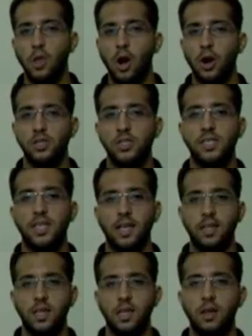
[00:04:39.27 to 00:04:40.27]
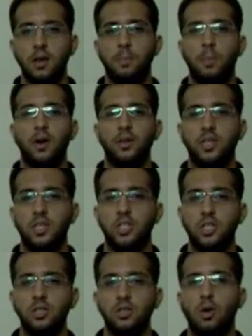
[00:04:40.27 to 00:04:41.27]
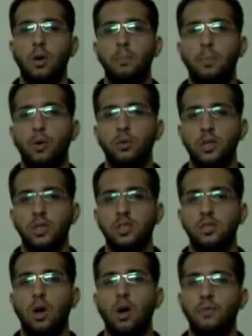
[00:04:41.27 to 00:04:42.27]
dark staining partition components